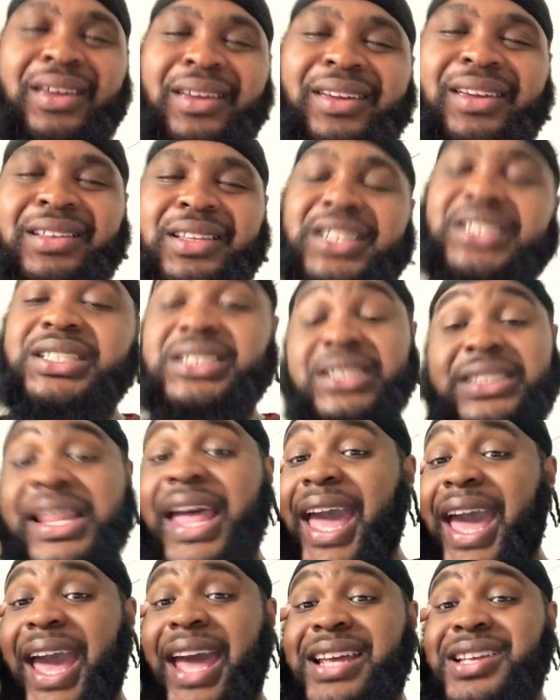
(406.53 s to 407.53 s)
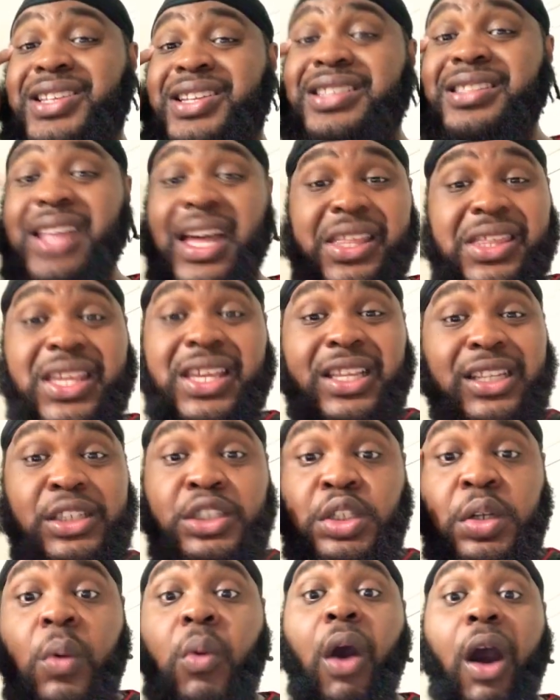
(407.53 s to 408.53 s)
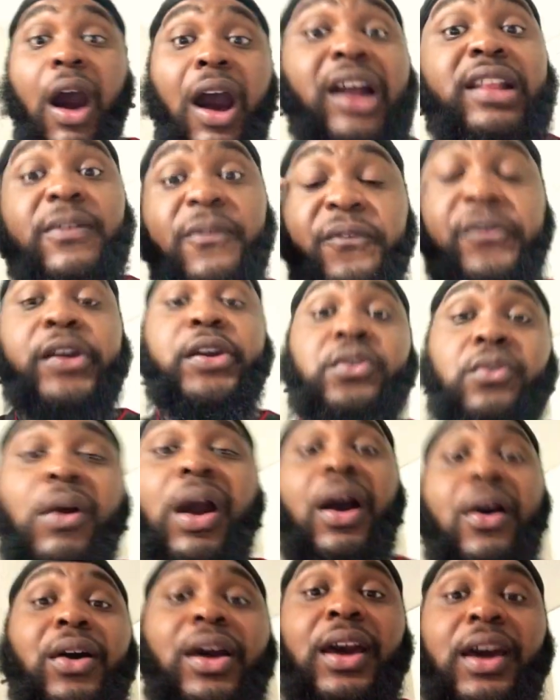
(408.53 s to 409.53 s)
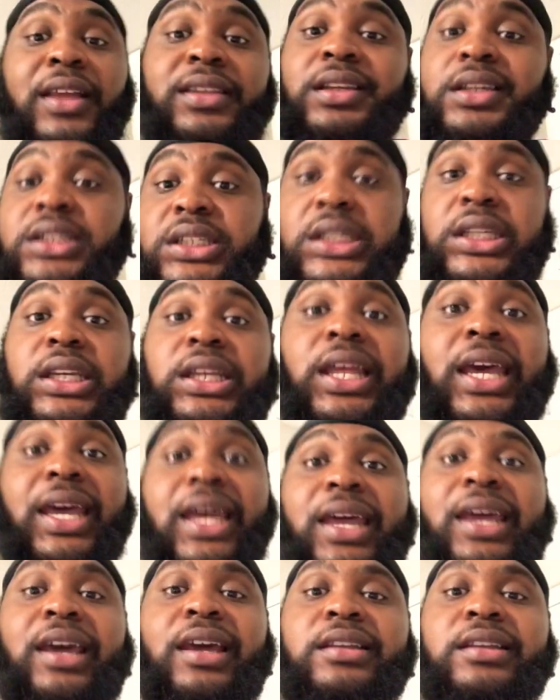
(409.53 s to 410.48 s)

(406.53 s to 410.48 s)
This is not nothing too hard to figure out to see that